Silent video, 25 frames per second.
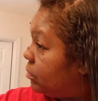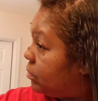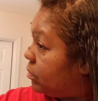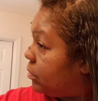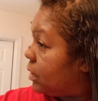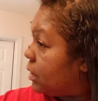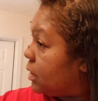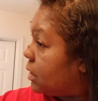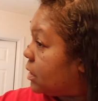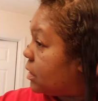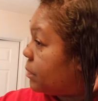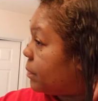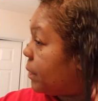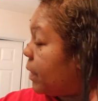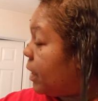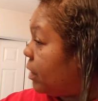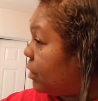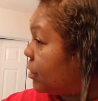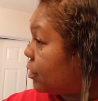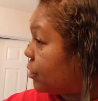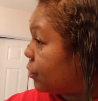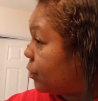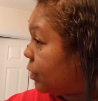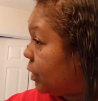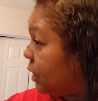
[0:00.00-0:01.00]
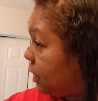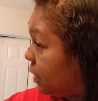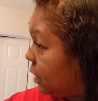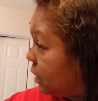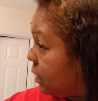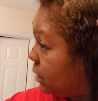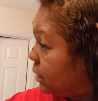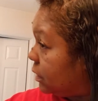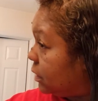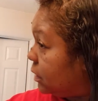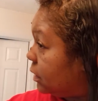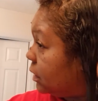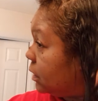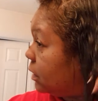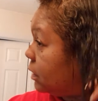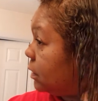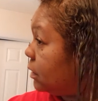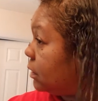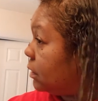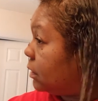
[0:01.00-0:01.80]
It smells really good.